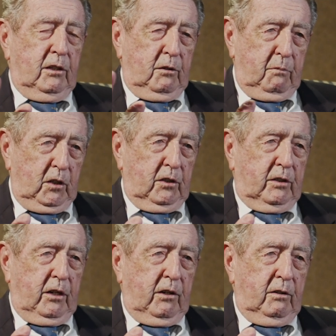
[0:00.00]
in the
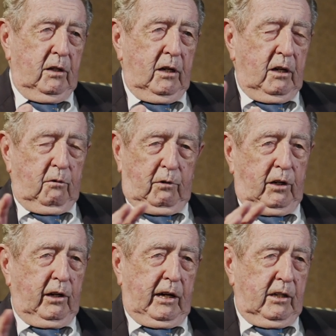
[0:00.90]
military,
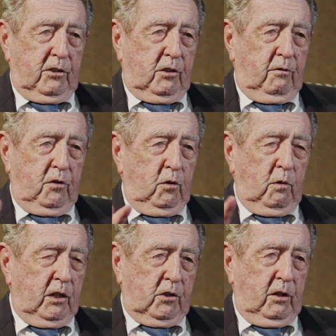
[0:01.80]
regardless of U.S.